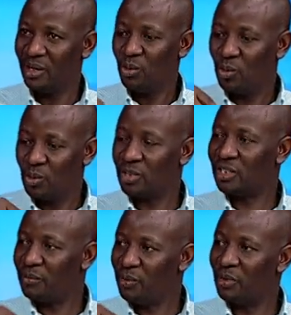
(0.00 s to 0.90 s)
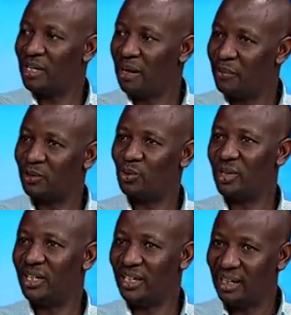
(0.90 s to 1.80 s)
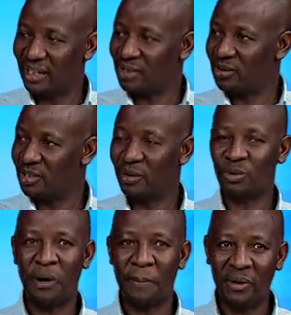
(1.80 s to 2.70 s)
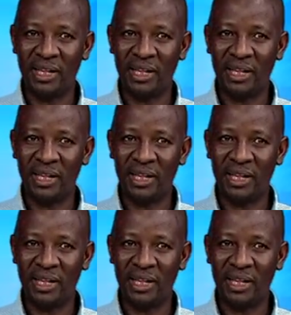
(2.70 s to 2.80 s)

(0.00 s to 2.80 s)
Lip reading: will not be only about winning elections, but to empower